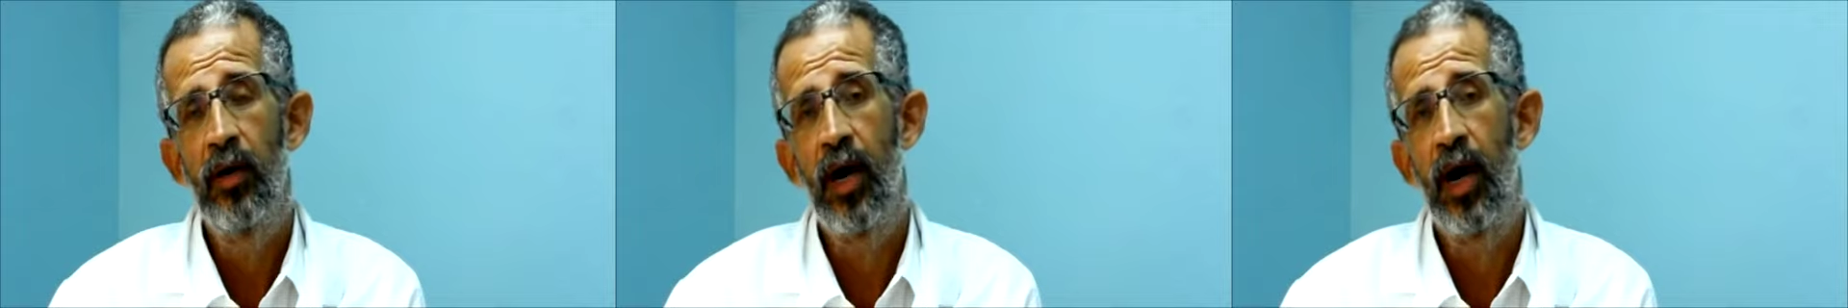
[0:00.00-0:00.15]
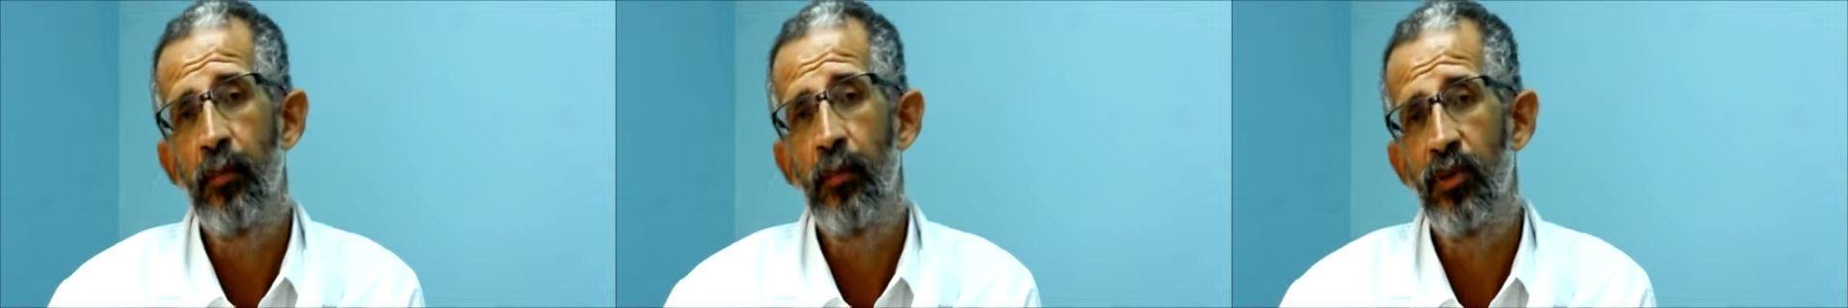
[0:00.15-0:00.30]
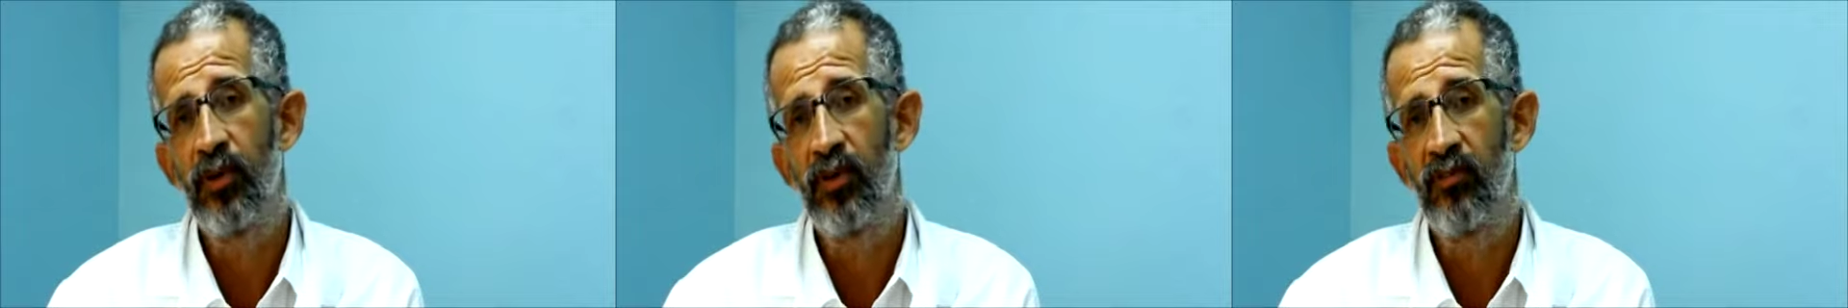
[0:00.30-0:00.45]

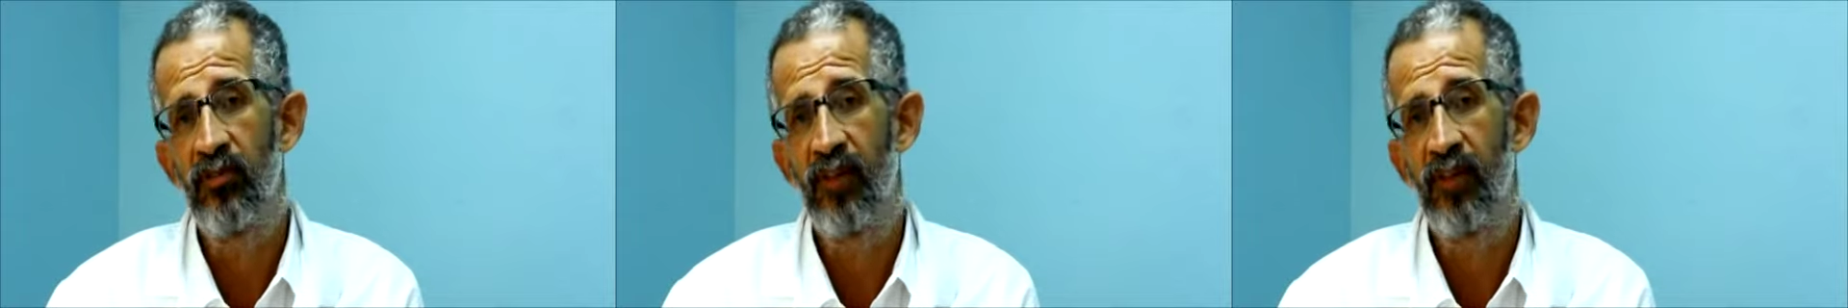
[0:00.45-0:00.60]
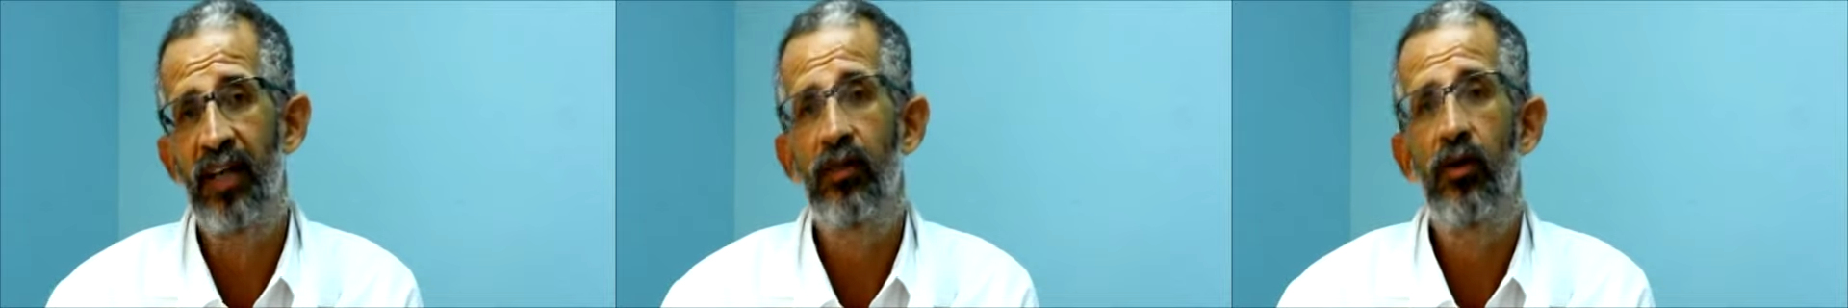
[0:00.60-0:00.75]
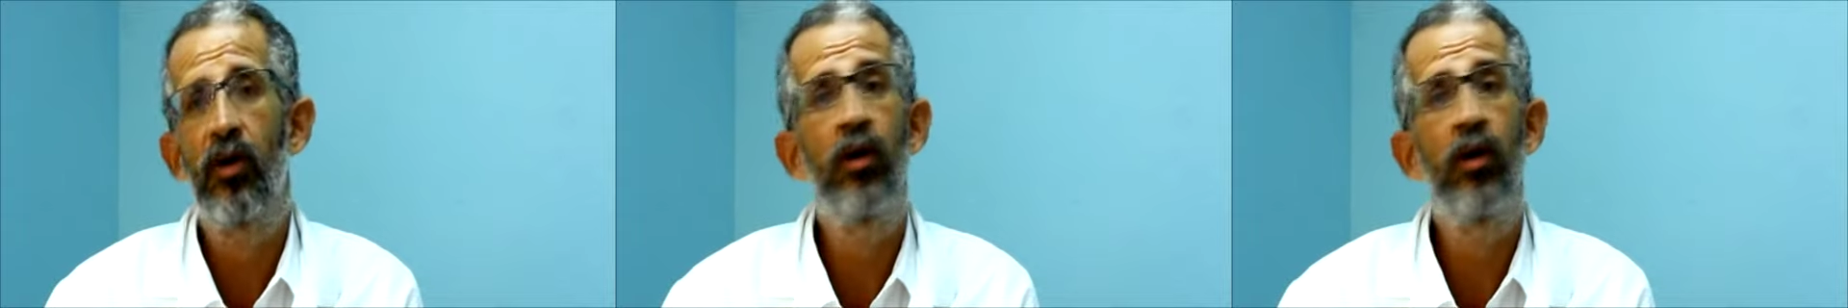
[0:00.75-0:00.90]
and put
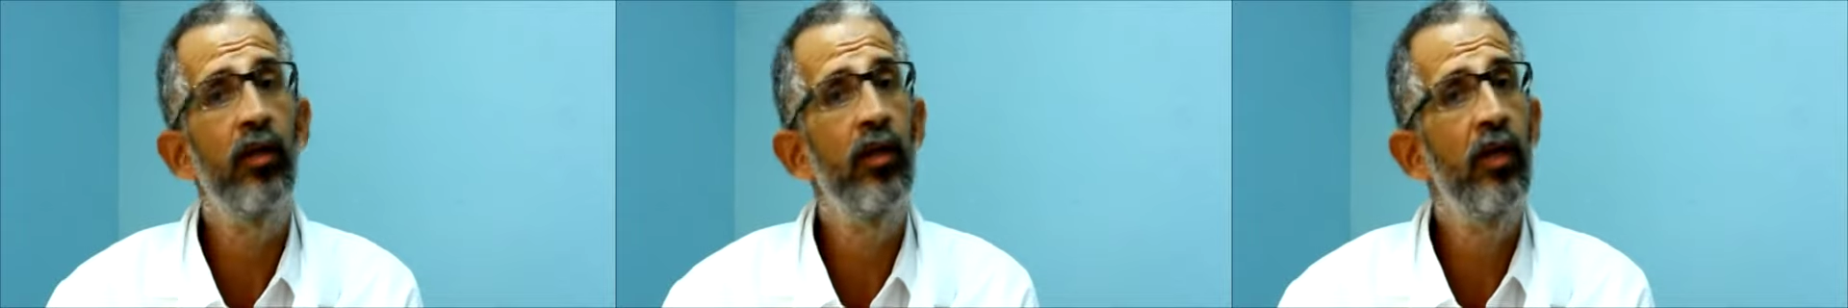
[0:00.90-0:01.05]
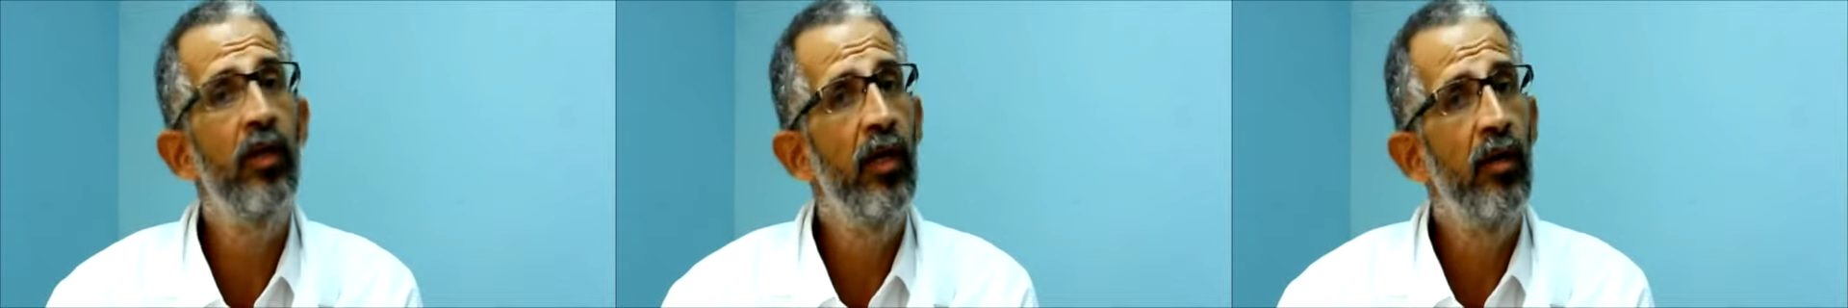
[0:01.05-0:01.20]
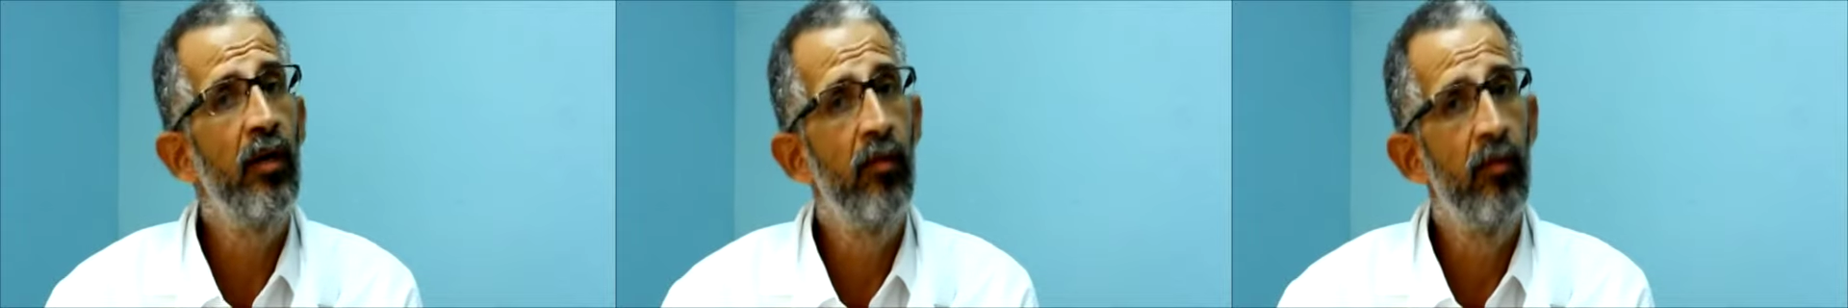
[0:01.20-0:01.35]
VAT
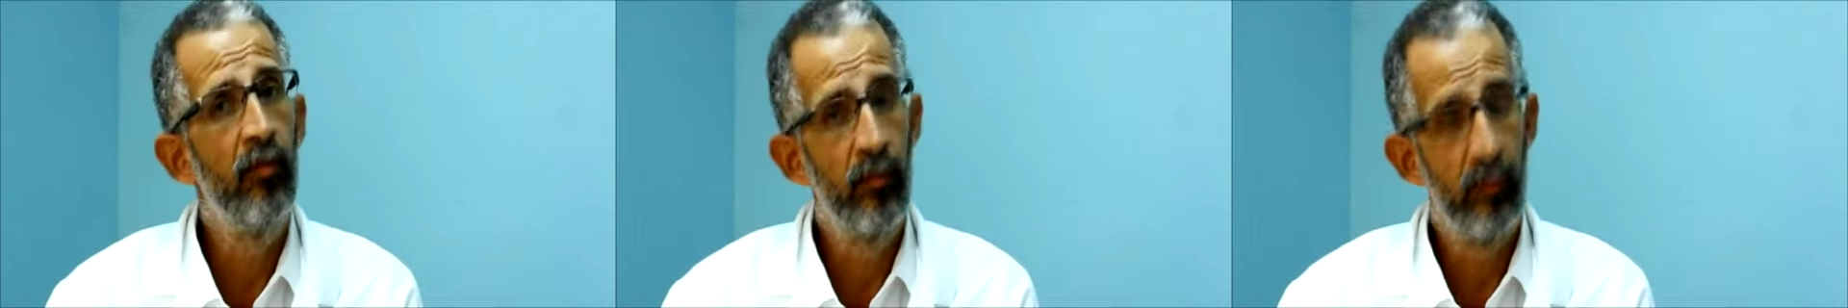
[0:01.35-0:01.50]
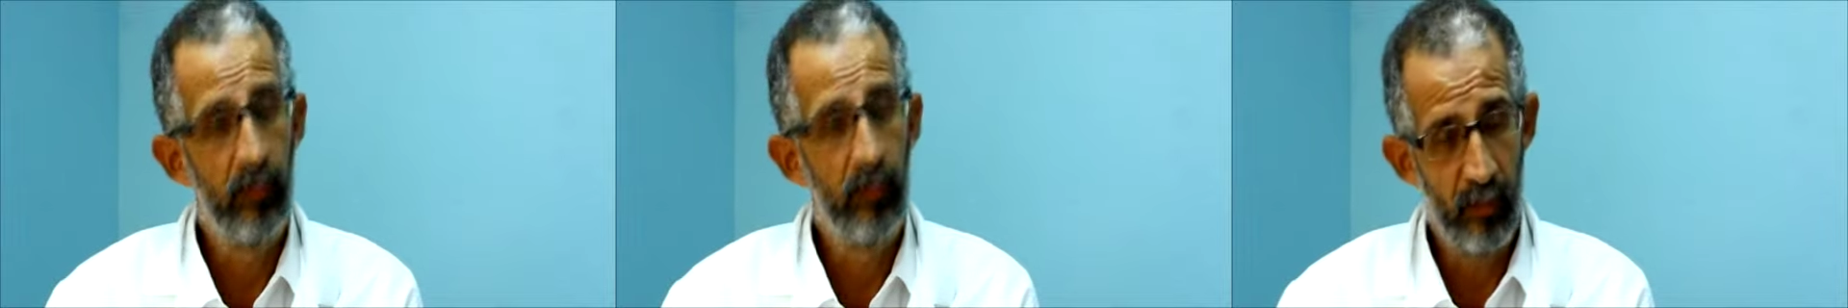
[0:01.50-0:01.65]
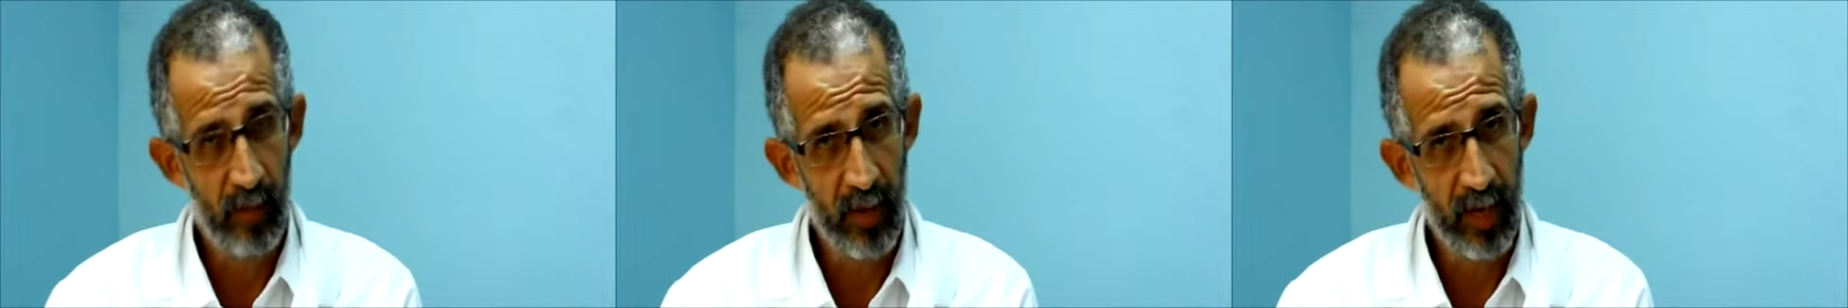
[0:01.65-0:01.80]
on
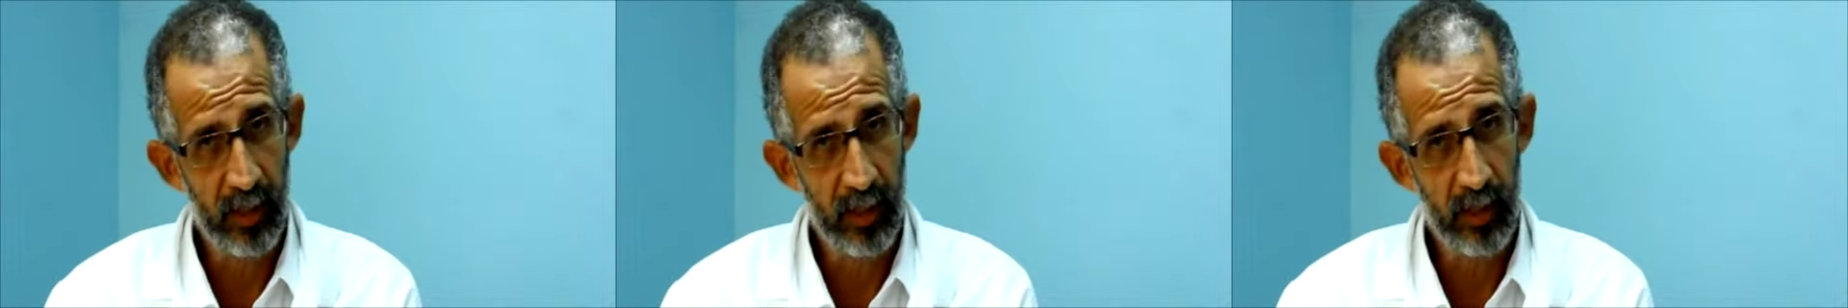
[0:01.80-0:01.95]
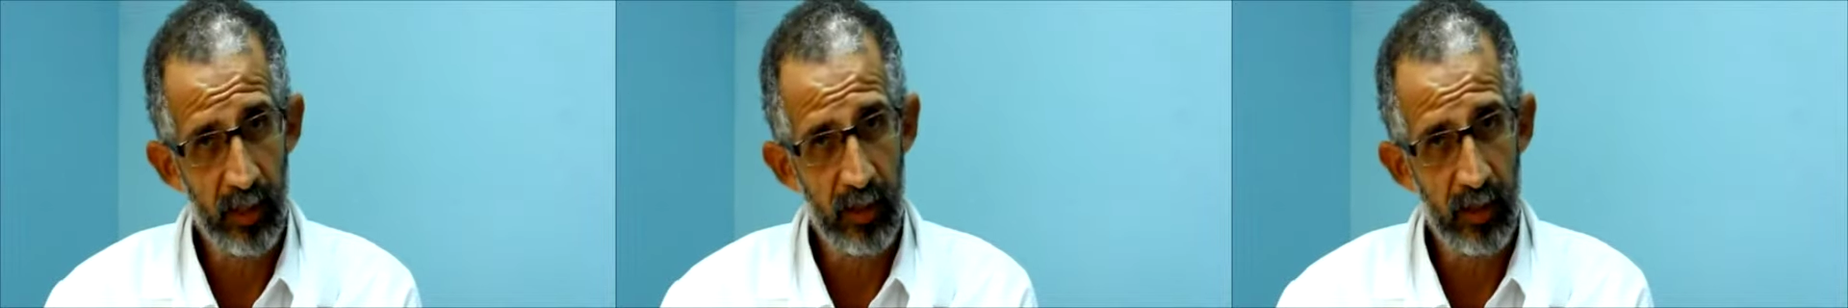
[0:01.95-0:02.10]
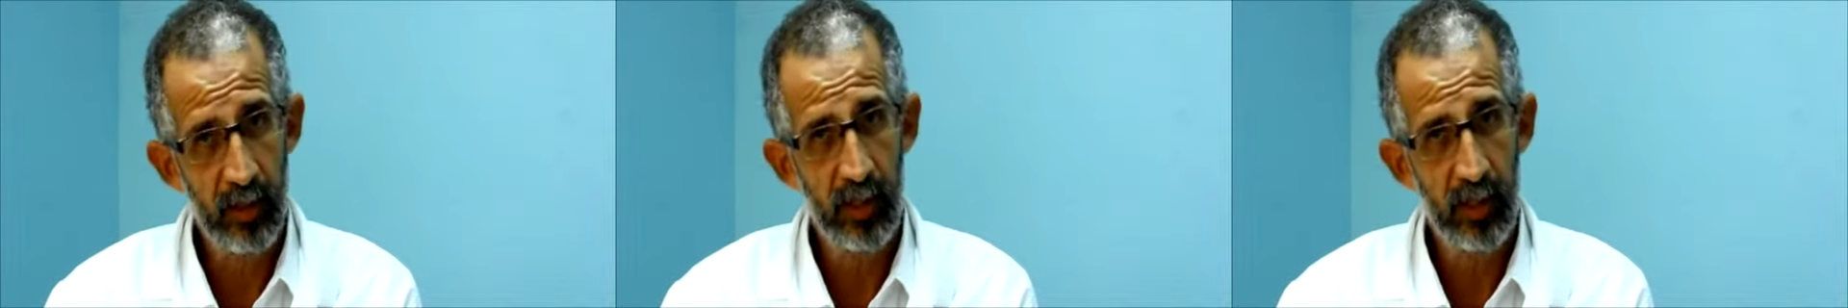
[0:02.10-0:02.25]

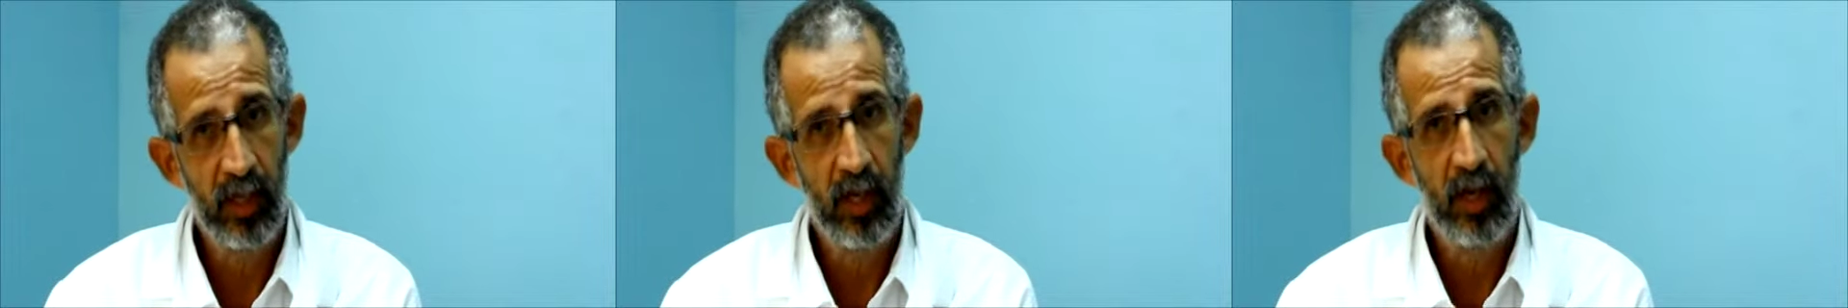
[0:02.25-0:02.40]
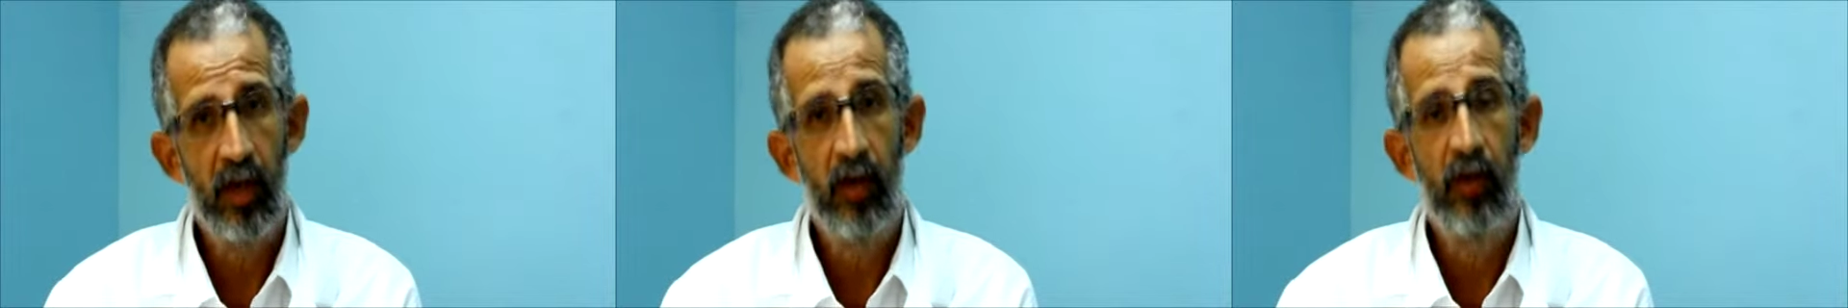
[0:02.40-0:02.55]
medicines.